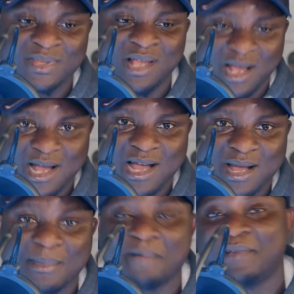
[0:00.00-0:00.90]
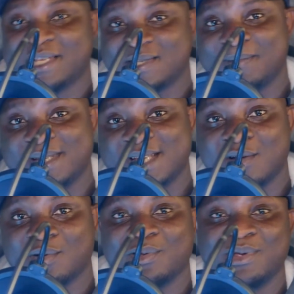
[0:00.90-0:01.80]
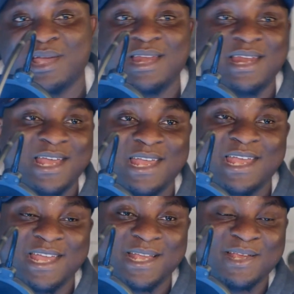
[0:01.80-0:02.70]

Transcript: And then I hear